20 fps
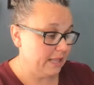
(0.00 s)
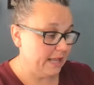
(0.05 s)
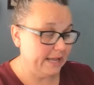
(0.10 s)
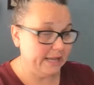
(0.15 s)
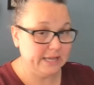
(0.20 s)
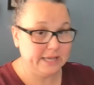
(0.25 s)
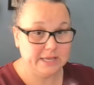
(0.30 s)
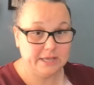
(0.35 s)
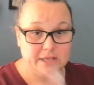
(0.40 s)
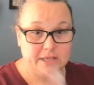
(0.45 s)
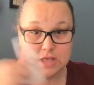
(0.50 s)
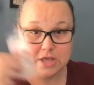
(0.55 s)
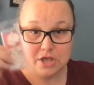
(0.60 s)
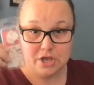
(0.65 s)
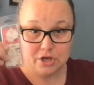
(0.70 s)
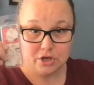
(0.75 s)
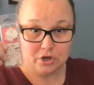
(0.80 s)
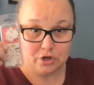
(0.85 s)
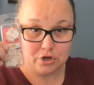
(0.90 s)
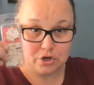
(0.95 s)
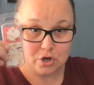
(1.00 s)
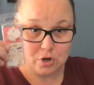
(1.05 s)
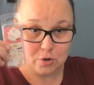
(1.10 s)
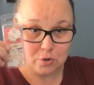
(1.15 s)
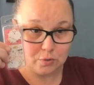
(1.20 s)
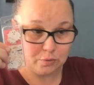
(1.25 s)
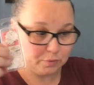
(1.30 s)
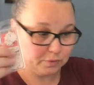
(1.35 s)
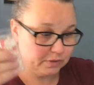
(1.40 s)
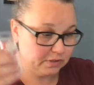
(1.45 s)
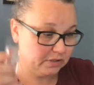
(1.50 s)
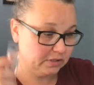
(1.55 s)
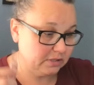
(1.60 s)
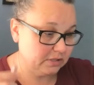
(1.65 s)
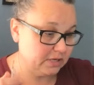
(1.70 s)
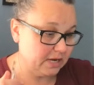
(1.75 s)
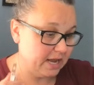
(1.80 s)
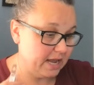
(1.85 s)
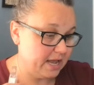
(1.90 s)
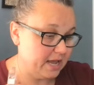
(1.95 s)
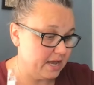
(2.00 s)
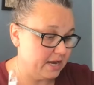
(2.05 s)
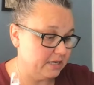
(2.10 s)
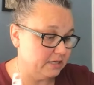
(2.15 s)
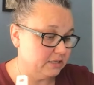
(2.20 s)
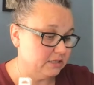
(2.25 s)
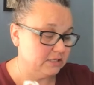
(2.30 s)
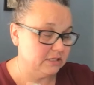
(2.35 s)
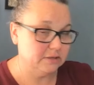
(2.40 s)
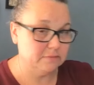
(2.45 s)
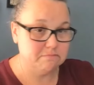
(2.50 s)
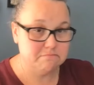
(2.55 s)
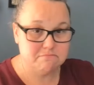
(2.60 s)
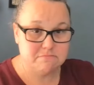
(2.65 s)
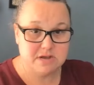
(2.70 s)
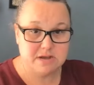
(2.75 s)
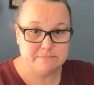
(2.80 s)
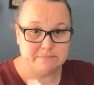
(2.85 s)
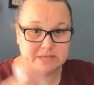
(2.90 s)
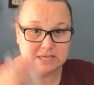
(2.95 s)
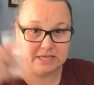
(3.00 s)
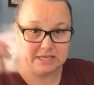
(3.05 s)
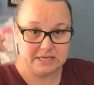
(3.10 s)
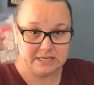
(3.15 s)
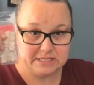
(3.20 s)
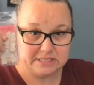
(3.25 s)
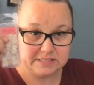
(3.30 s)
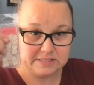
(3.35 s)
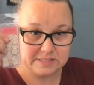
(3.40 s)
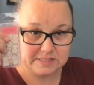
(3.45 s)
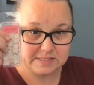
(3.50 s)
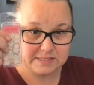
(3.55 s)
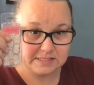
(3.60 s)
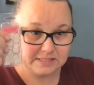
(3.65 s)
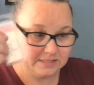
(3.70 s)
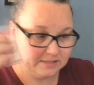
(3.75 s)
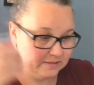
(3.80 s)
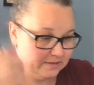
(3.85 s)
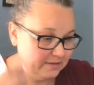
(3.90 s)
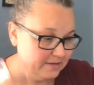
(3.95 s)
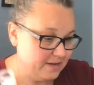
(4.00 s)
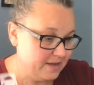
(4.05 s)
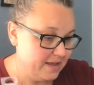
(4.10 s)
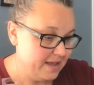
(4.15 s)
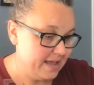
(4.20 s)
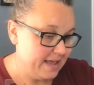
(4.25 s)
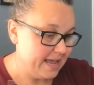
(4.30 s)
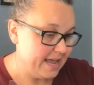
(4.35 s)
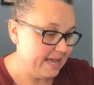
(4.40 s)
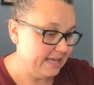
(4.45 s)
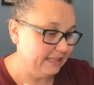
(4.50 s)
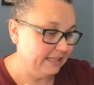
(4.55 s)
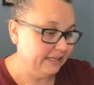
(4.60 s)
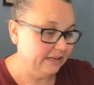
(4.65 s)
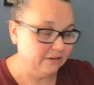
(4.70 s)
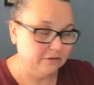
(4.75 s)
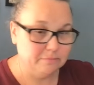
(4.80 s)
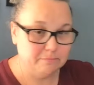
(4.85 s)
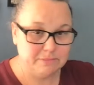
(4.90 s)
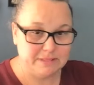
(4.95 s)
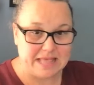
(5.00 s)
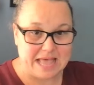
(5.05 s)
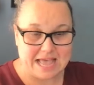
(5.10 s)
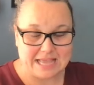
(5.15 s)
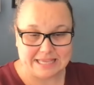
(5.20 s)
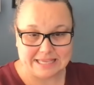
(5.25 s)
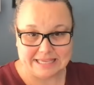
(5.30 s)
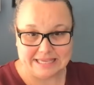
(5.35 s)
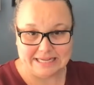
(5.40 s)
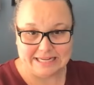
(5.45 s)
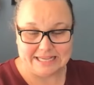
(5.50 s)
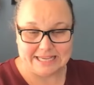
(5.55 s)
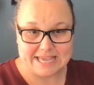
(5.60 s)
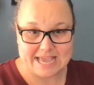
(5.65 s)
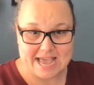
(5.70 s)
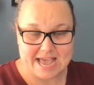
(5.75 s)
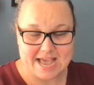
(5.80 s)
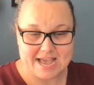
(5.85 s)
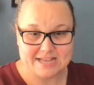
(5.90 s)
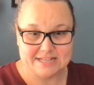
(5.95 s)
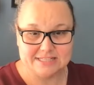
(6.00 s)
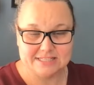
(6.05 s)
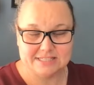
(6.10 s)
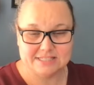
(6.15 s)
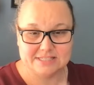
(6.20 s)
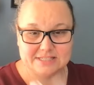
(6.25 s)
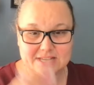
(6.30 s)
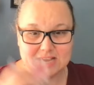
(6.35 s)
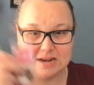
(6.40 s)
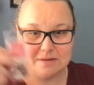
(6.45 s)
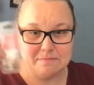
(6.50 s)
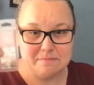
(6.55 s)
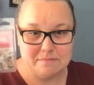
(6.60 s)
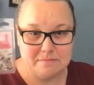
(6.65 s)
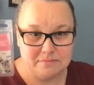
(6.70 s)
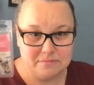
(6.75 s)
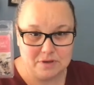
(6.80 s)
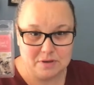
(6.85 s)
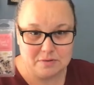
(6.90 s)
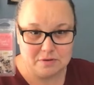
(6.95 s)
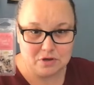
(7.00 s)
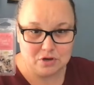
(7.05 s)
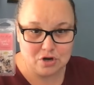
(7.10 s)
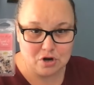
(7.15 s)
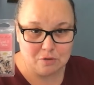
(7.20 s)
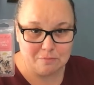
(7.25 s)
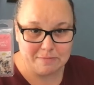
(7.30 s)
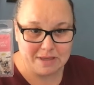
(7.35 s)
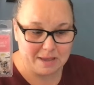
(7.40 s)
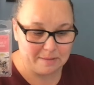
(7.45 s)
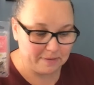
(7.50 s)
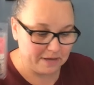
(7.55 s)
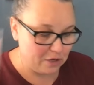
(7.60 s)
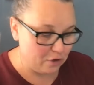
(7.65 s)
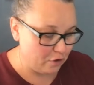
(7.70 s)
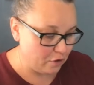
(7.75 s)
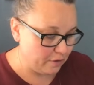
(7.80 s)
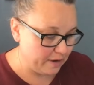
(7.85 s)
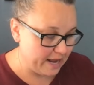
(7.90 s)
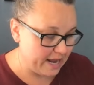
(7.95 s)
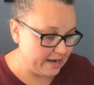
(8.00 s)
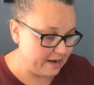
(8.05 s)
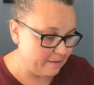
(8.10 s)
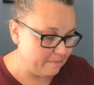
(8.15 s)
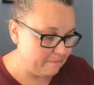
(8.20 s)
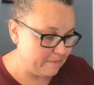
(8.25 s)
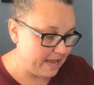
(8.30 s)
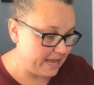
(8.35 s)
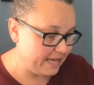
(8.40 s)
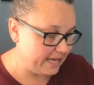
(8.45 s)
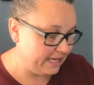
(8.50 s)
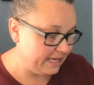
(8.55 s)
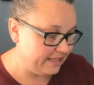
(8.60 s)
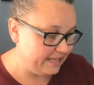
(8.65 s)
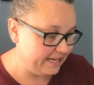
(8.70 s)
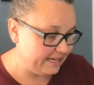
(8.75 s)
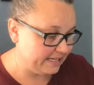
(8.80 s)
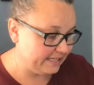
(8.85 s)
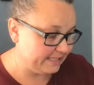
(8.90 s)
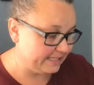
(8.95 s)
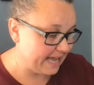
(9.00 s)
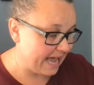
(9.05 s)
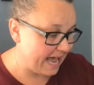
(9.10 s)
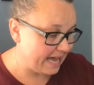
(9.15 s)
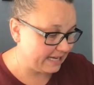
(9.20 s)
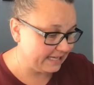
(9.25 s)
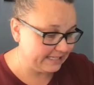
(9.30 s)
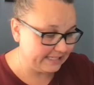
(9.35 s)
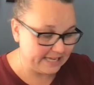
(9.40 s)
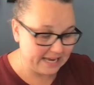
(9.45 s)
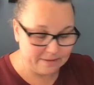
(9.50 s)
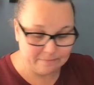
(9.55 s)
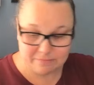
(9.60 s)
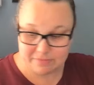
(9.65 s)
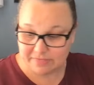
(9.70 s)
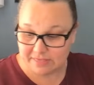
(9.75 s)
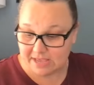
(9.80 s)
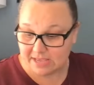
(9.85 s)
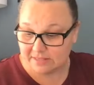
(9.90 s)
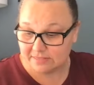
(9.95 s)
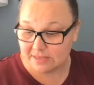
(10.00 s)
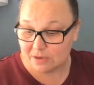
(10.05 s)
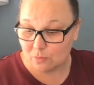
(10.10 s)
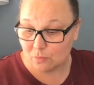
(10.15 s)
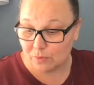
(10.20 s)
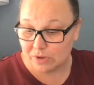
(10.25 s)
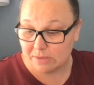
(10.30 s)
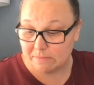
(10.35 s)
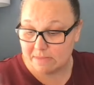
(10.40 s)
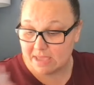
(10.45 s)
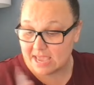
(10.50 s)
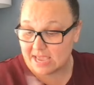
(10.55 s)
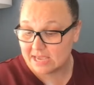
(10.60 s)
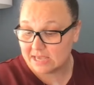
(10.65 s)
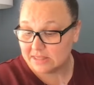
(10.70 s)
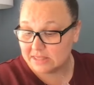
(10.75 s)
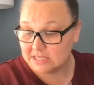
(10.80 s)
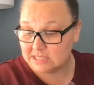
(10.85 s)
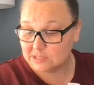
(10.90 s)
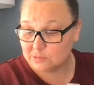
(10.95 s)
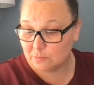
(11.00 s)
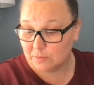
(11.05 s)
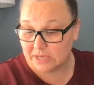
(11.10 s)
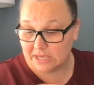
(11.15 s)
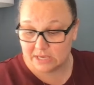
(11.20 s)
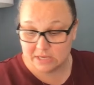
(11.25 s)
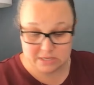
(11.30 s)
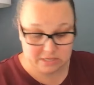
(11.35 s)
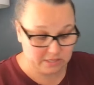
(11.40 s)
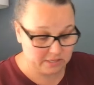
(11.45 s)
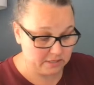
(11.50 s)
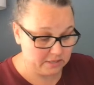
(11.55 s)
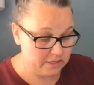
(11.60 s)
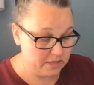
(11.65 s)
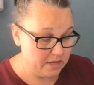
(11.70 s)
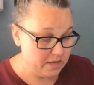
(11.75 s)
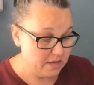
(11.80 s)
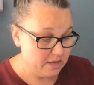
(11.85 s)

like ghosts and mummies and little black kitty cats and you know maybe you don't end up making the exact same thing that we make this week